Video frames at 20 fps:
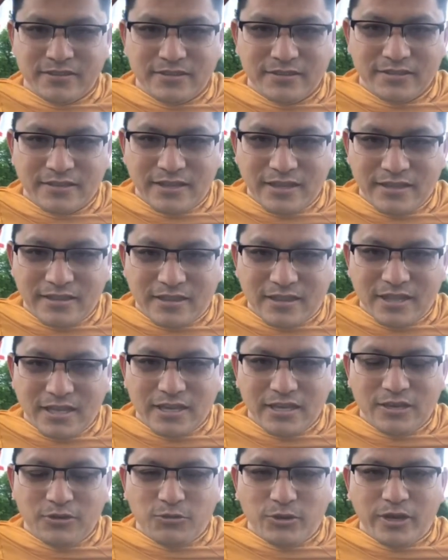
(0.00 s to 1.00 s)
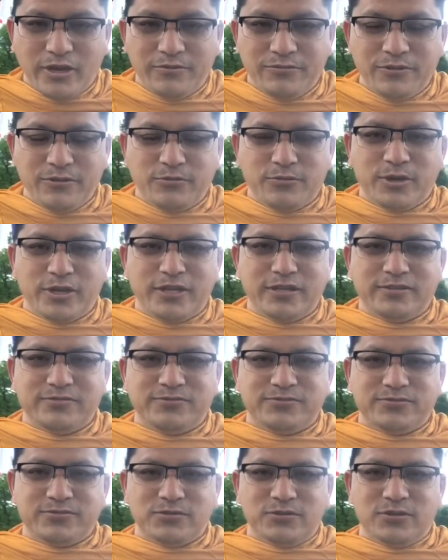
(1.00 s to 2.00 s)
And thank you everyone
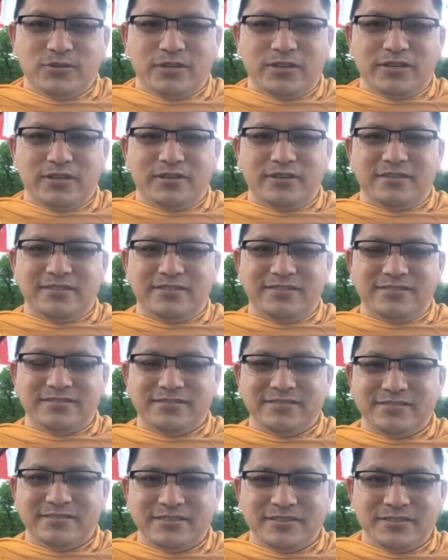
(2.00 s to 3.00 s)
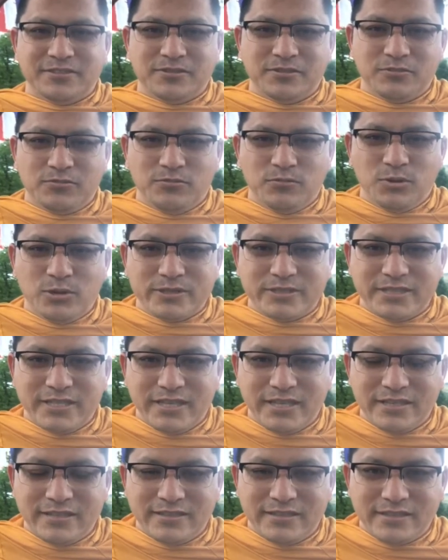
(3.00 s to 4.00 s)
for
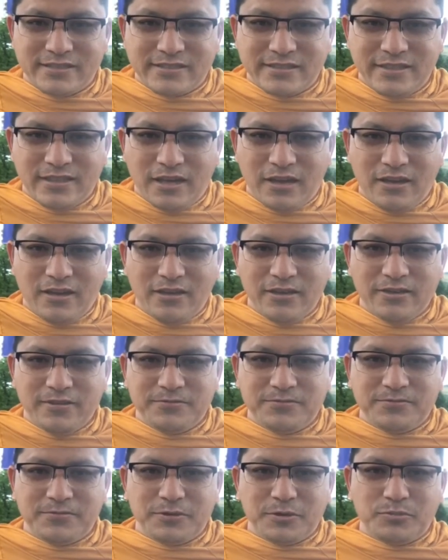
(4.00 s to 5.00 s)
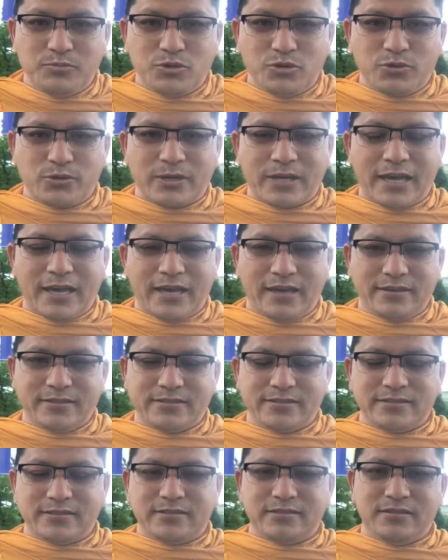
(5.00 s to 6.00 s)
watching this live
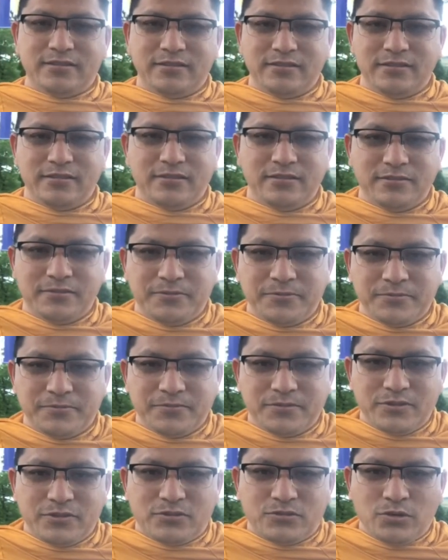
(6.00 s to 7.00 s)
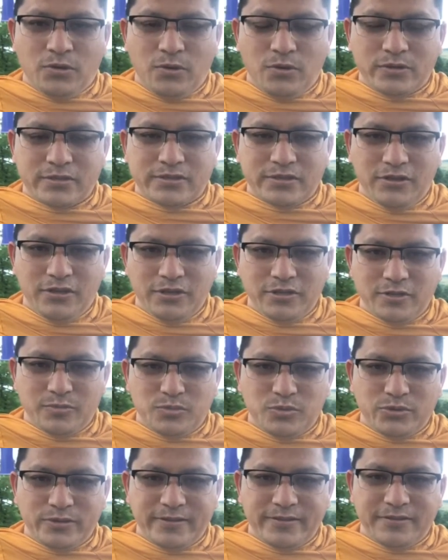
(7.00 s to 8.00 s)
broadcast, talks on
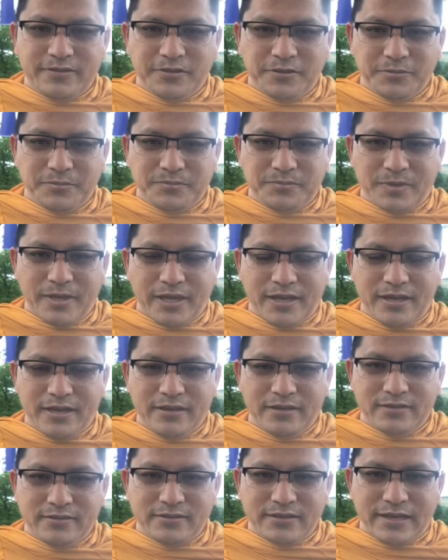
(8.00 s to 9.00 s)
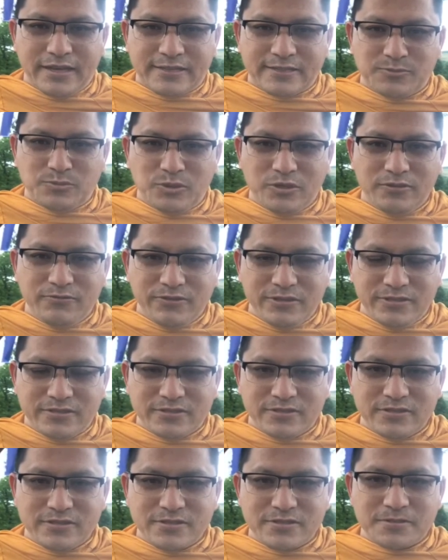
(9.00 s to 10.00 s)
Buddhism and
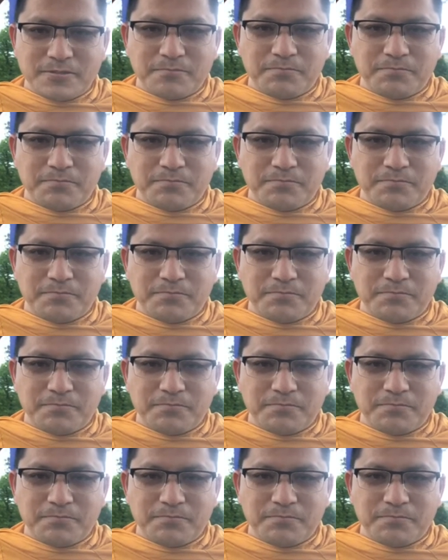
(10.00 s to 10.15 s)
experiences.